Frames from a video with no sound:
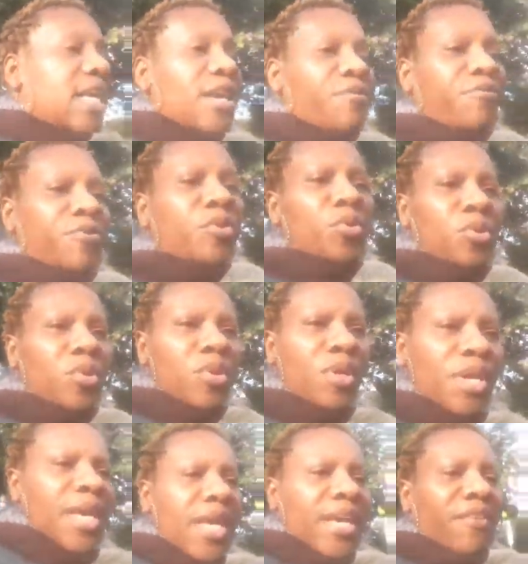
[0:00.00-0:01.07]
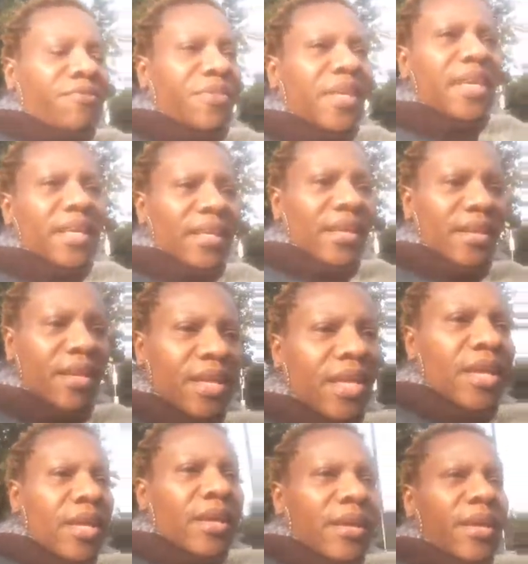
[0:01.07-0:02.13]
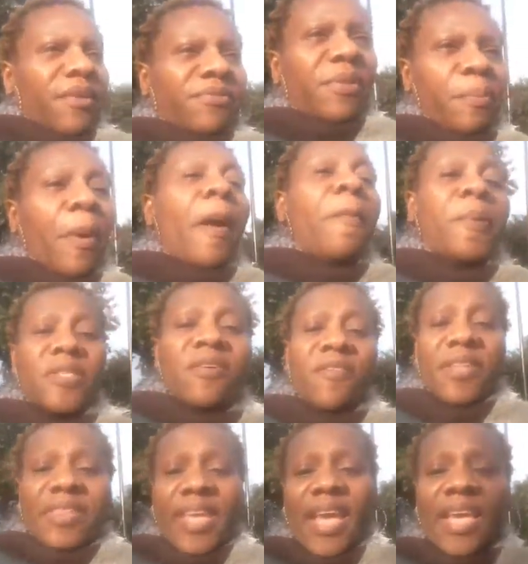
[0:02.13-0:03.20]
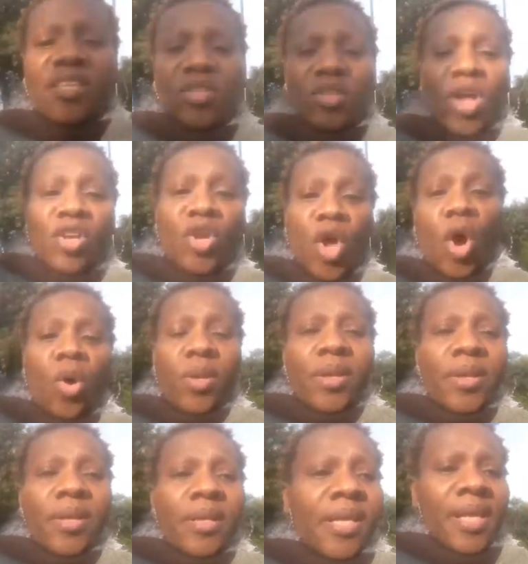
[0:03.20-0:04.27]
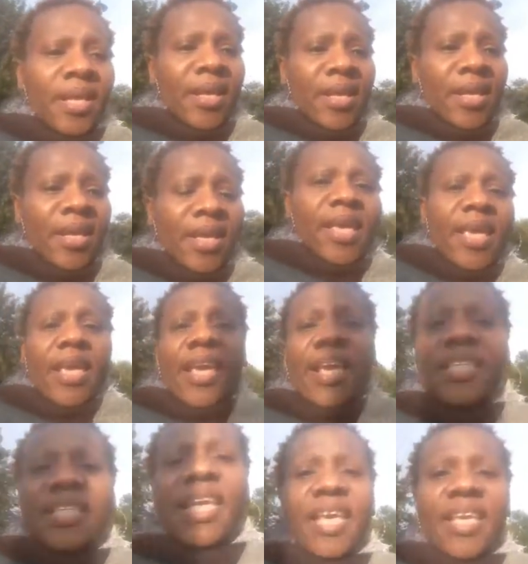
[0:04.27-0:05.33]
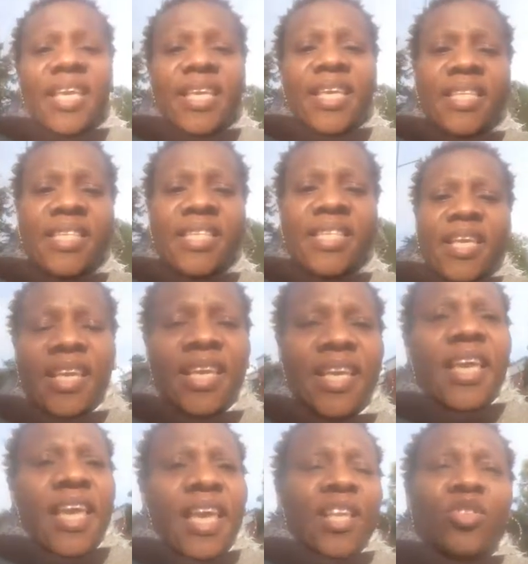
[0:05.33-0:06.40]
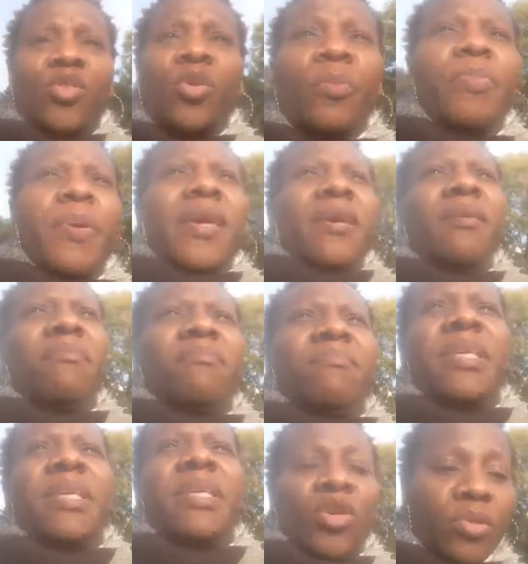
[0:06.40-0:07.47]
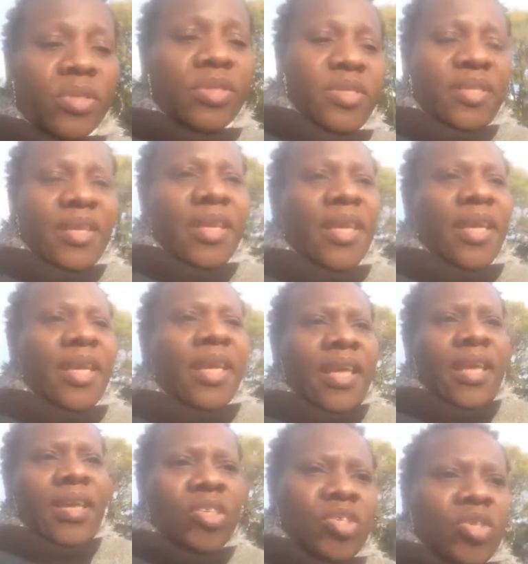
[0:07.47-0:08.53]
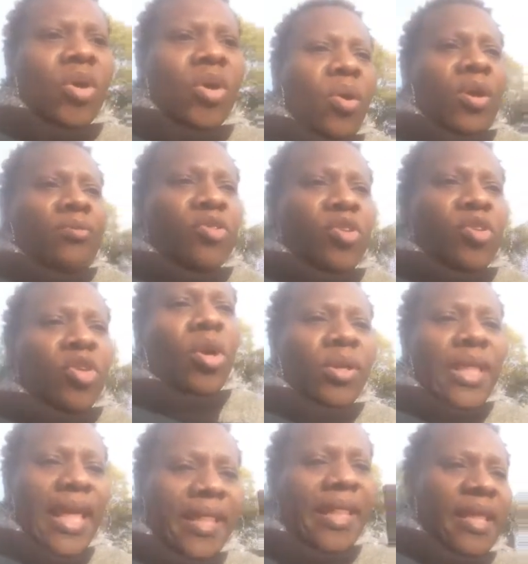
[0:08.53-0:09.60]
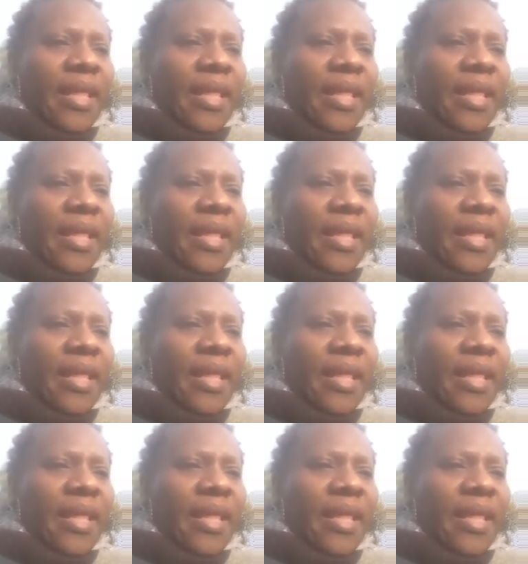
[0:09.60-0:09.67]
If the purpose of a thing is not known, it will be misused. So if you don't know that